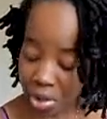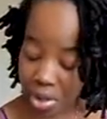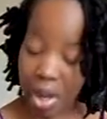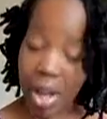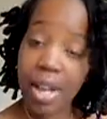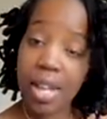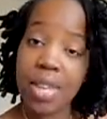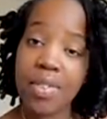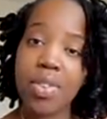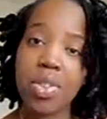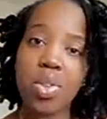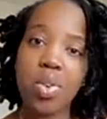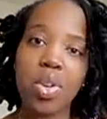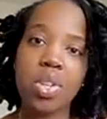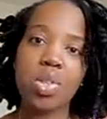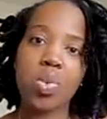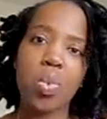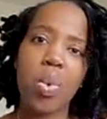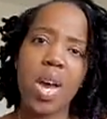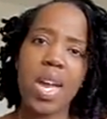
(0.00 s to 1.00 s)
And even though
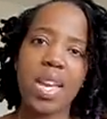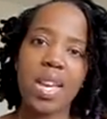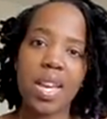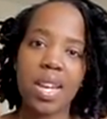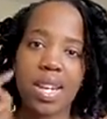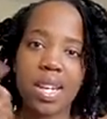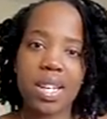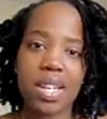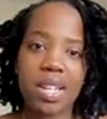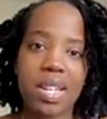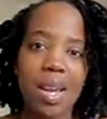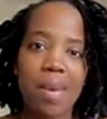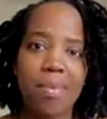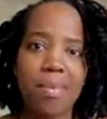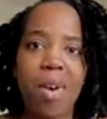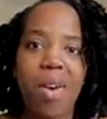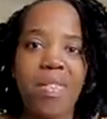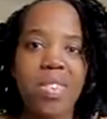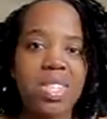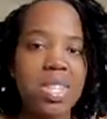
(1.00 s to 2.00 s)
it's white and I'm
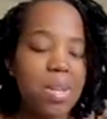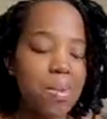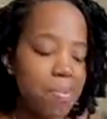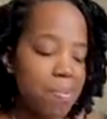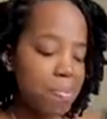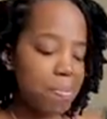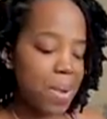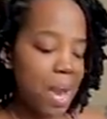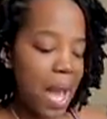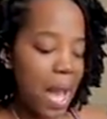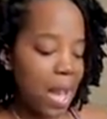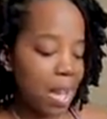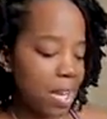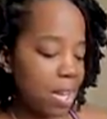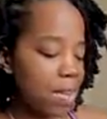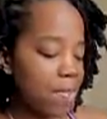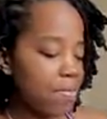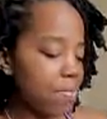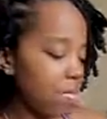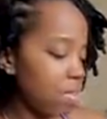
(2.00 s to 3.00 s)
obviously black,
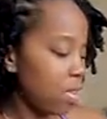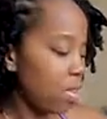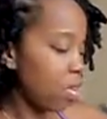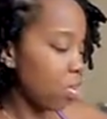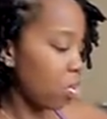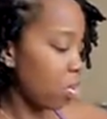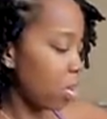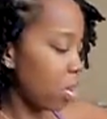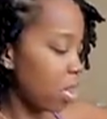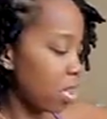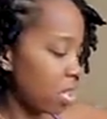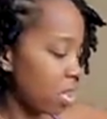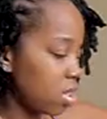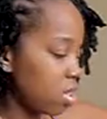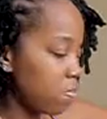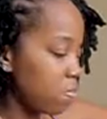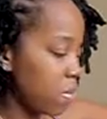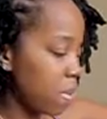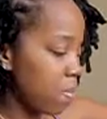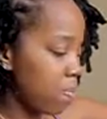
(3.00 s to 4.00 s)
it
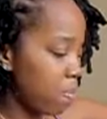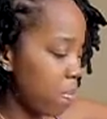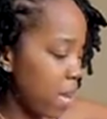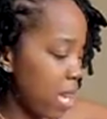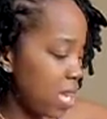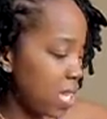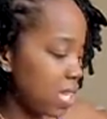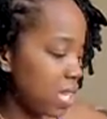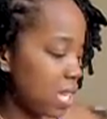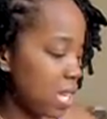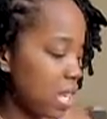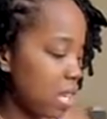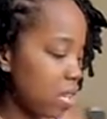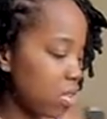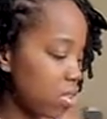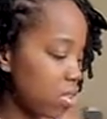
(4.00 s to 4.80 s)
blends in.